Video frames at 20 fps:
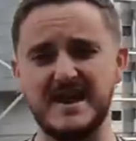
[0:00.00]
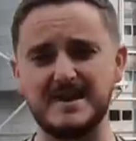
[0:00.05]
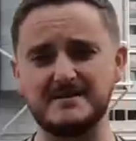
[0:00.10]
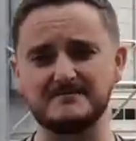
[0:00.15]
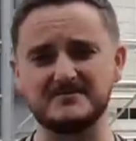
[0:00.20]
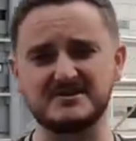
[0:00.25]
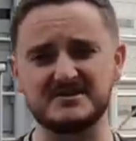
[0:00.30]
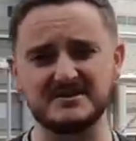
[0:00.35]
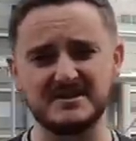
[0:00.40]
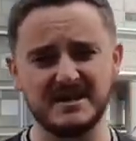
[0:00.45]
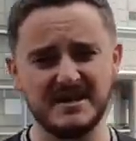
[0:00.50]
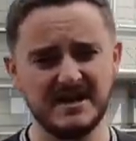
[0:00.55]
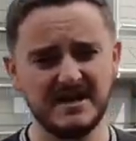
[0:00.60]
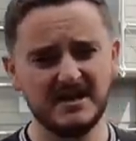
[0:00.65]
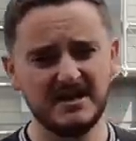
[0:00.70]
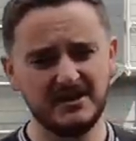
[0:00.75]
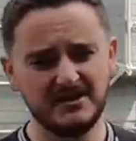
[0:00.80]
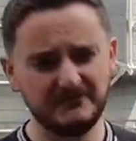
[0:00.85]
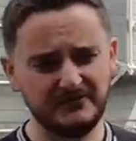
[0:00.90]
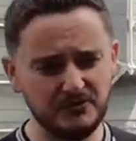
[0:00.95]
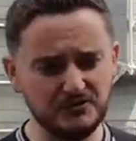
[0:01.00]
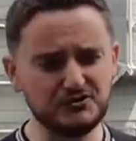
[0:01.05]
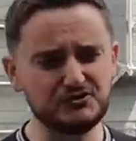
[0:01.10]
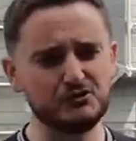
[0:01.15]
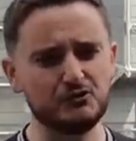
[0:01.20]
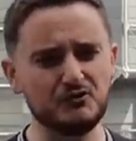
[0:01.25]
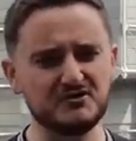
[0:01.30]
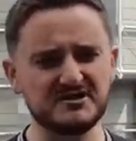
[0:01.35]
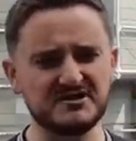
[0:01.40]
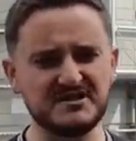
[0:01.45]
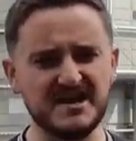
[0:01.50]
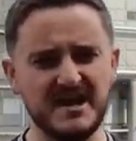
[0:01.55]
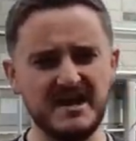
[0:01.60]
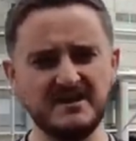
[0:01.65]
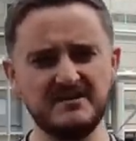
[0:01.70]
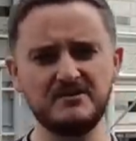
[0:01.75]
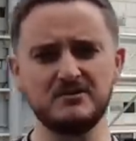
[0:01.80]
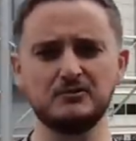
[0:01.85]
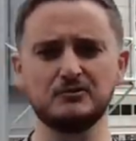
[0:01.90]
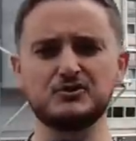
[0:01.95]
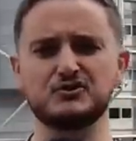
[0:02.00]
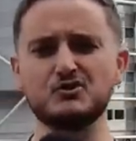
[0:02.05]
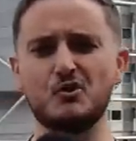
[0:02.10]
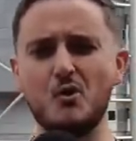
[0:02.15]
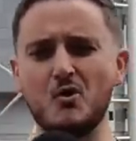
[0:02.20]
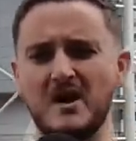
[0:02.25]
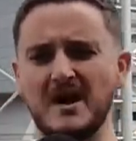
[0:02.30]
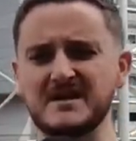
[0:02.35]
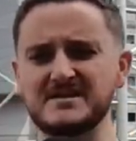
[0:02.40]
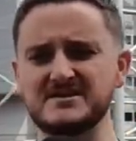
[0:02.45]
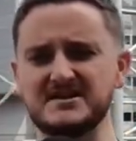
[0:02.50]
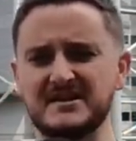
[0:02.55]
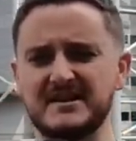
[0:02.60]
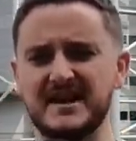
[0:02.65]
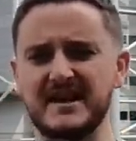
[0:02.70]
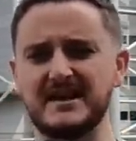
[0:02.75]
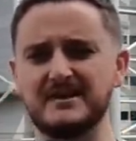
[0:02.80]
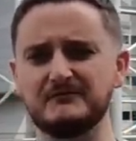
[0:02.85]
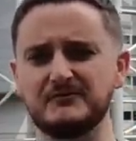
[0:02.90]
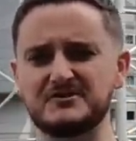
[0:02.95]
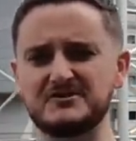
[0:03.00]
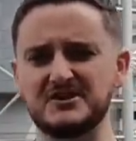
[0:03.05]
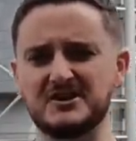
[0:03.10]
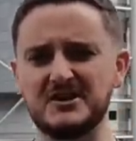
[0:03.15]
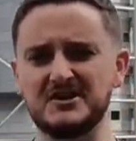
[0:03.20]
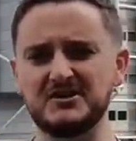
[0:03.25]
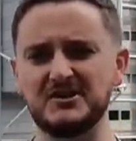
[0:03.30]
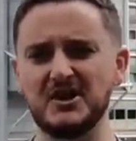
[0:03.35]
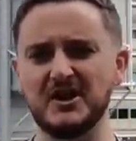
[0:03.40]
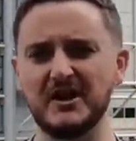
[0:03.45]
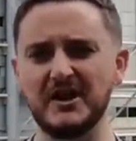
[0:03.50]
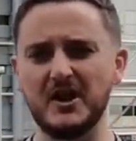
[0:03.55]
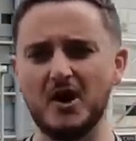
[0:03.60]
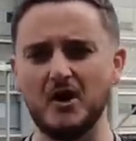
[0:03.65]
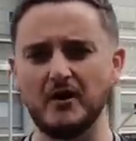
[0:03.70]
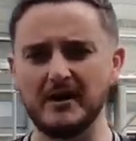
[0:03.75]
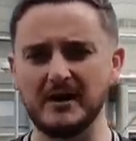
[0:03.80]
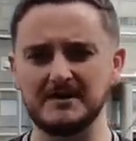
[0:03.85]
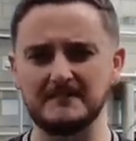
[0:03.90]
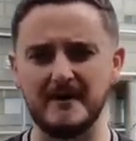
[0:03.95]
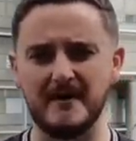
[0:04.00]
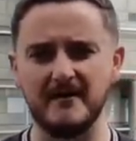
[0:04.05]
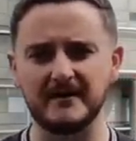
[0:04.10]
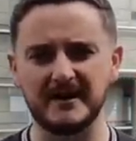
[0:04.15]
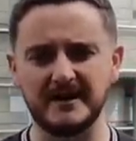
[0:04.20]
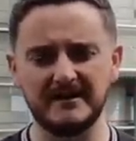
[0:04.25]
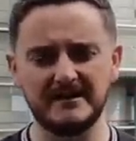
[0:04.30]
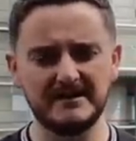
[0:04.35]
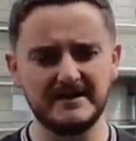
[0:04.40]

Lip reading: games. A few draws in there. The old draw Castle United returned early on in America.